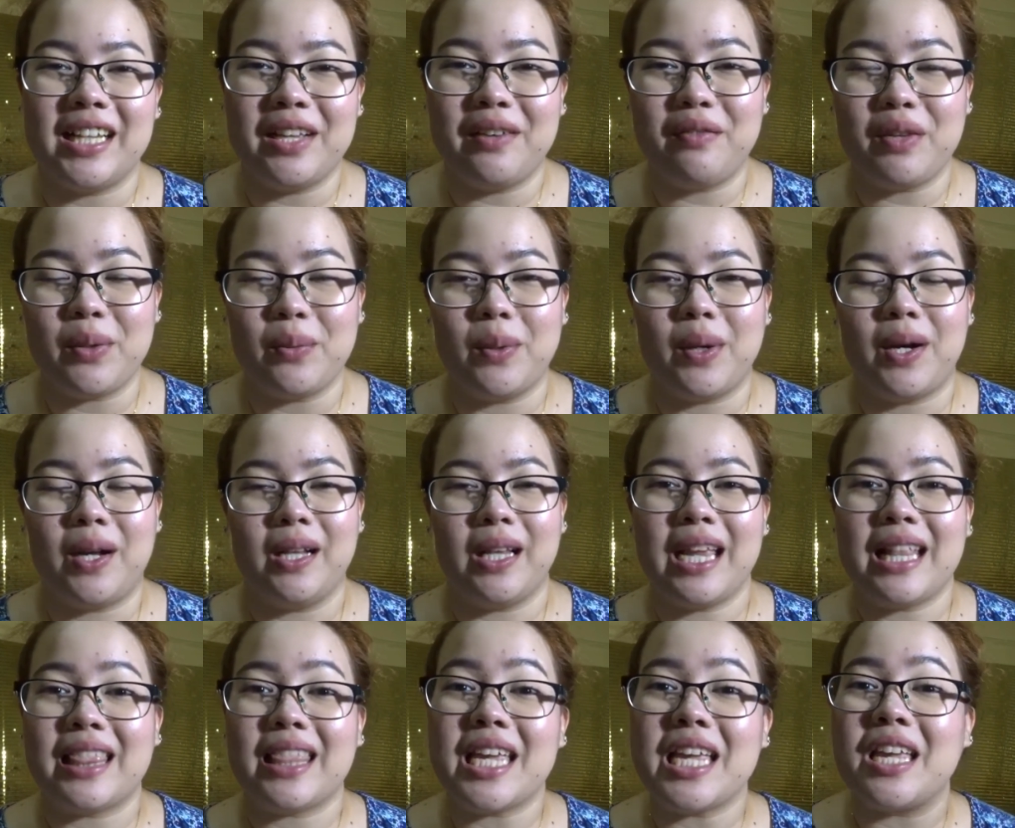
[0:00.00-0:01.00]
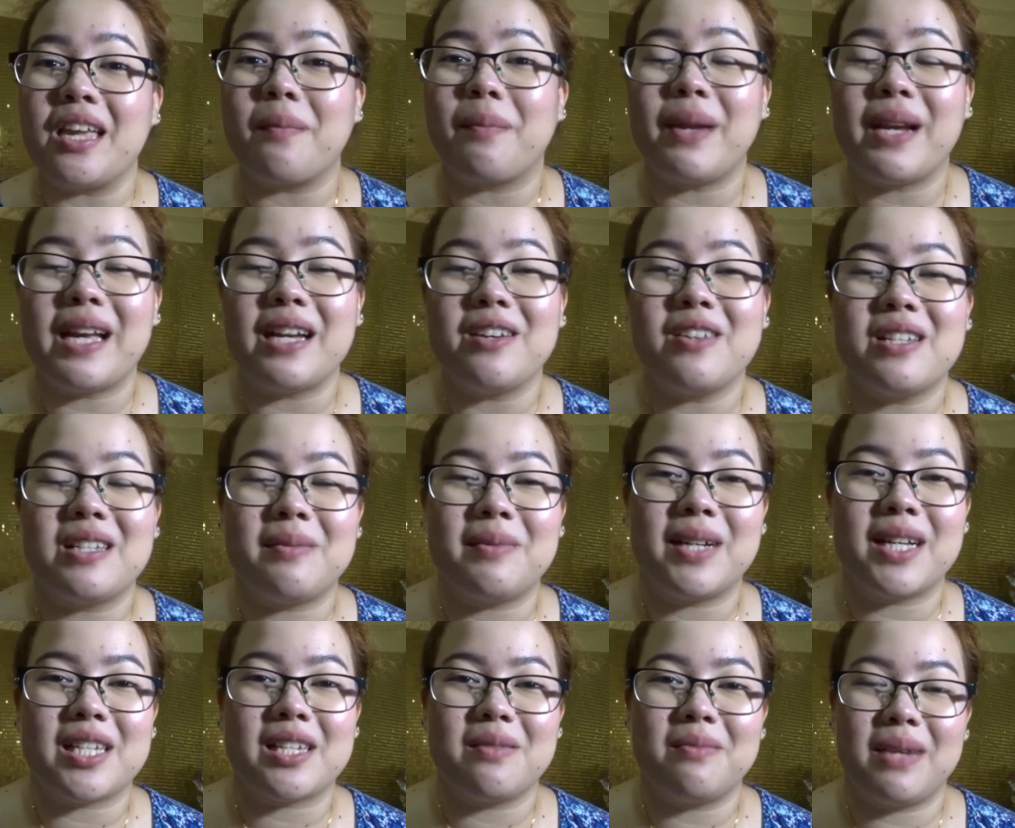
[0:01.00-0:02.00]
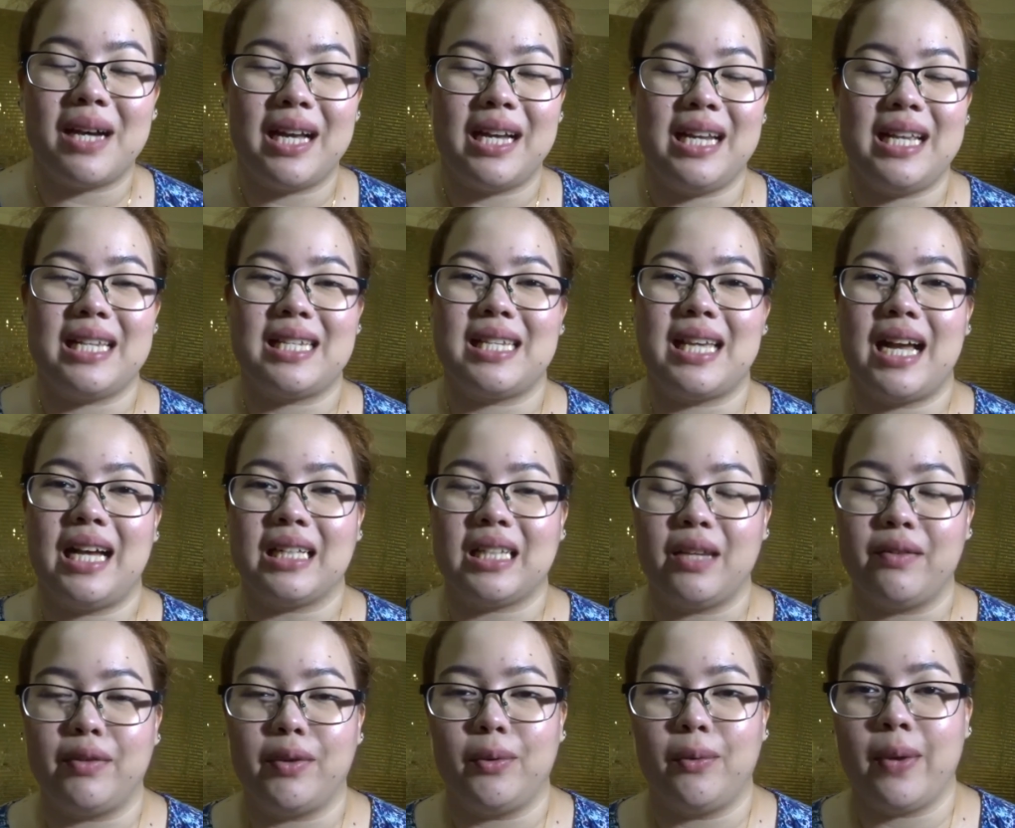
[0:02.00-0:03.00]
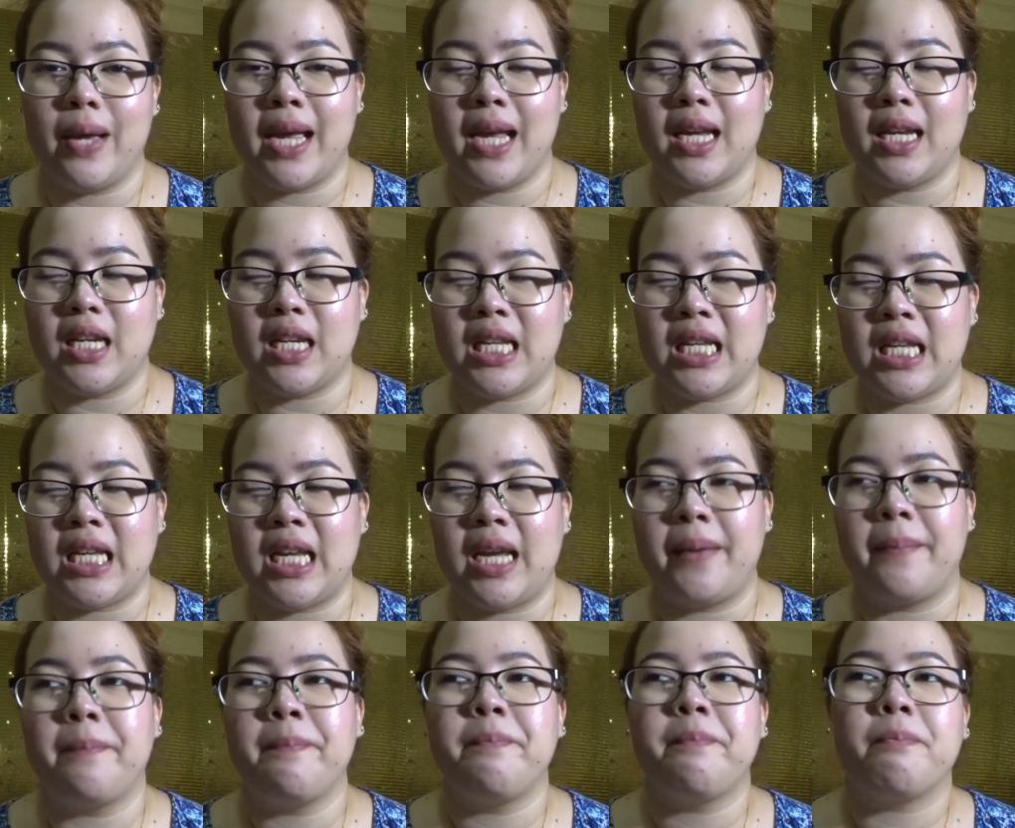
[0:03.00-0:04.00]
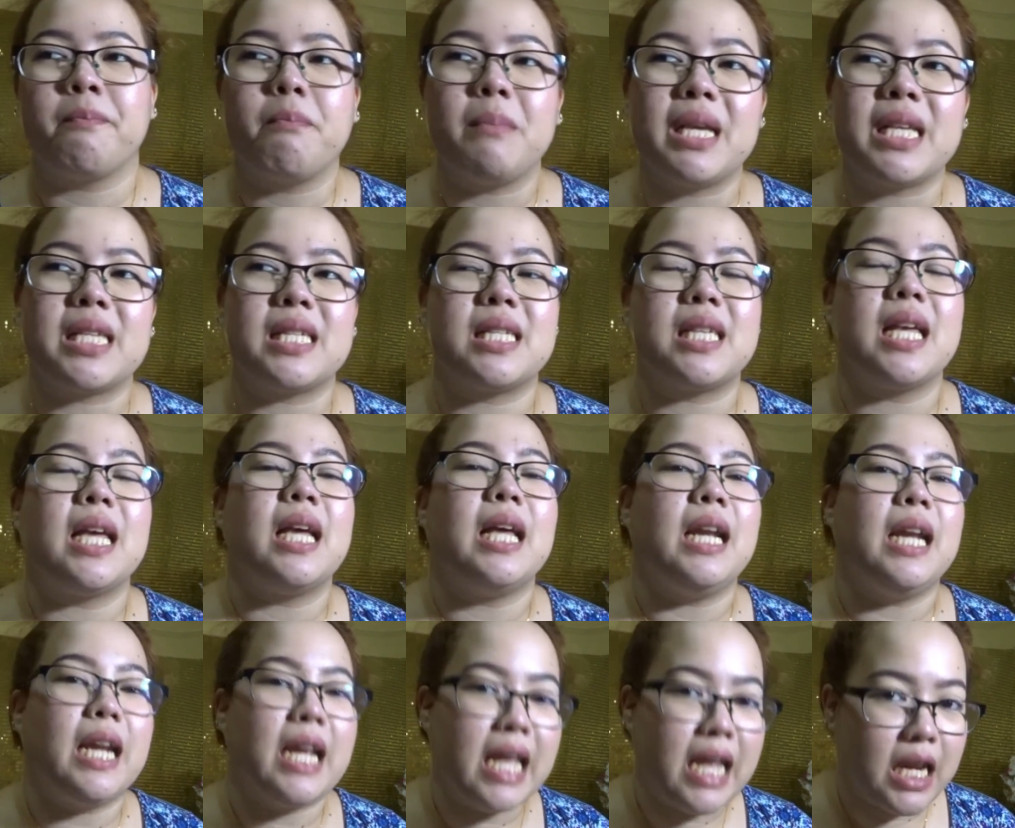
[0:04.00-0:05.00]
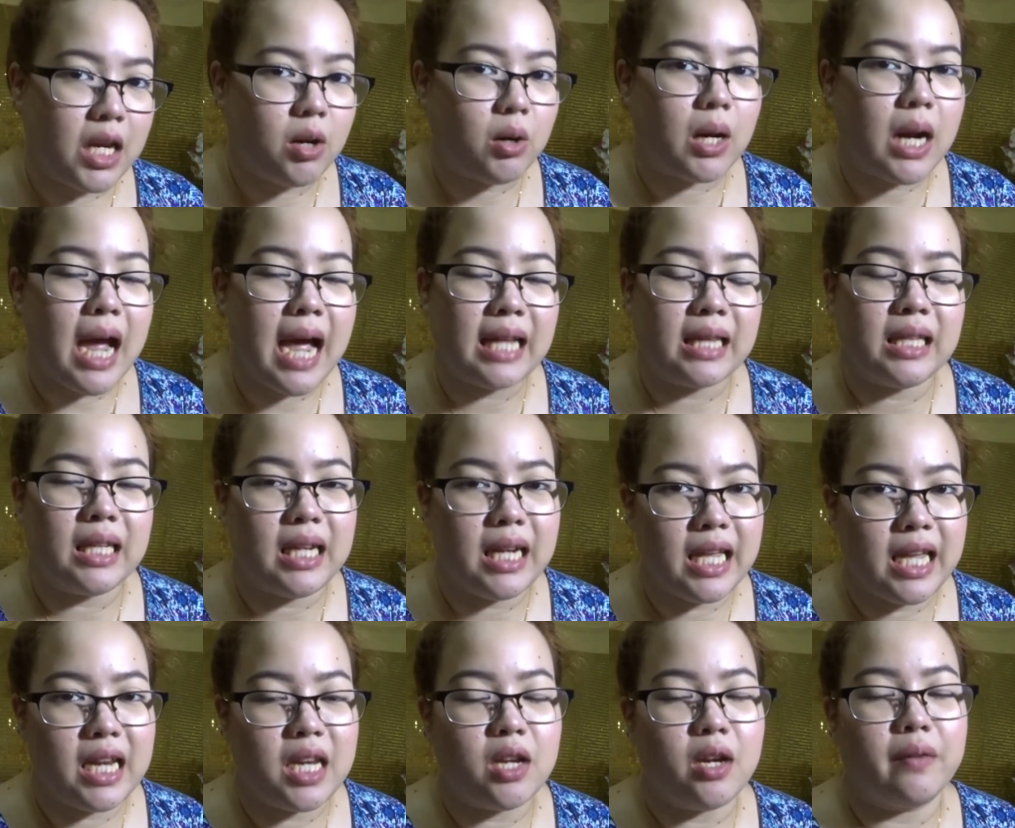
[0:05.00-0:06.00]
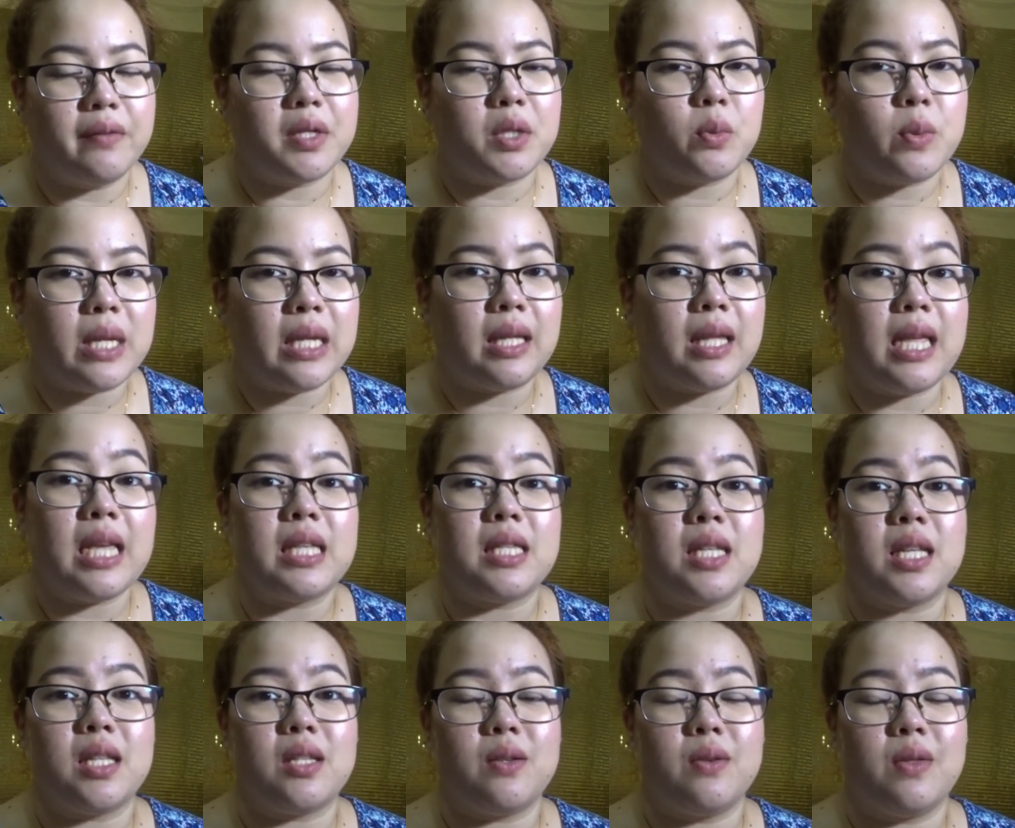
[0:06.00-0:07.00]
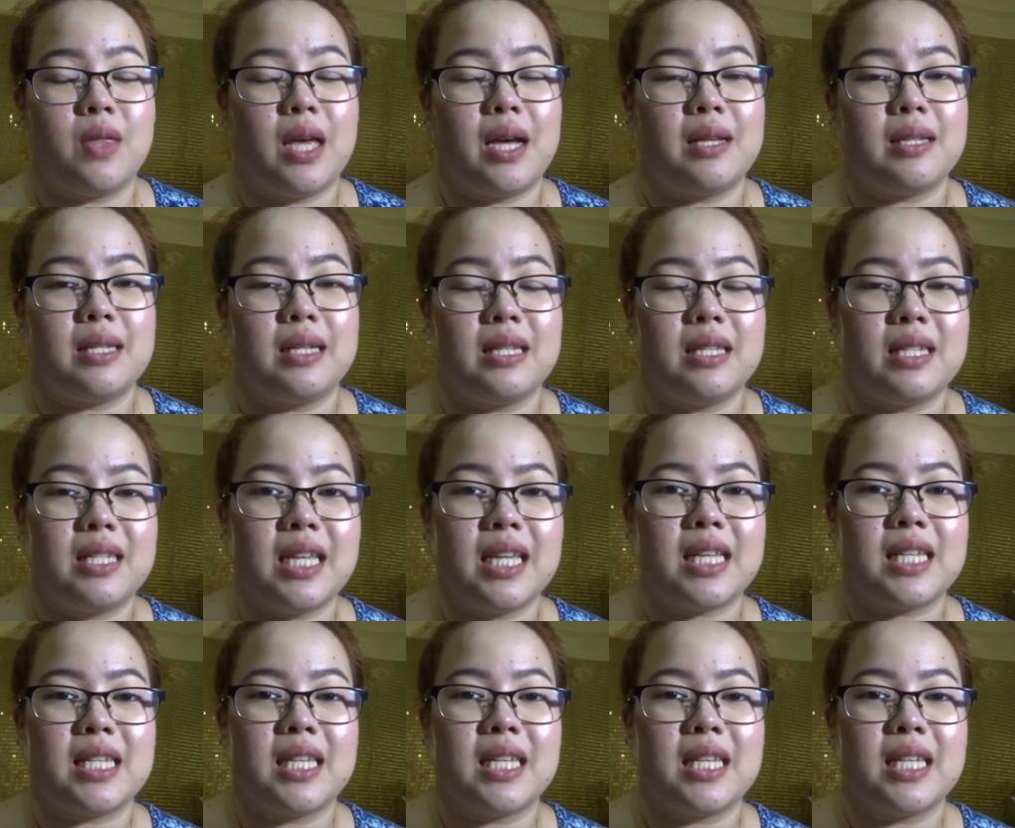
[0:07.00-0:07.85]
I love you all. And thank you pala dun sa mga sumali sa giveaway ni Miss Lynn or Ate Lynn of Sweet Daisy 2006.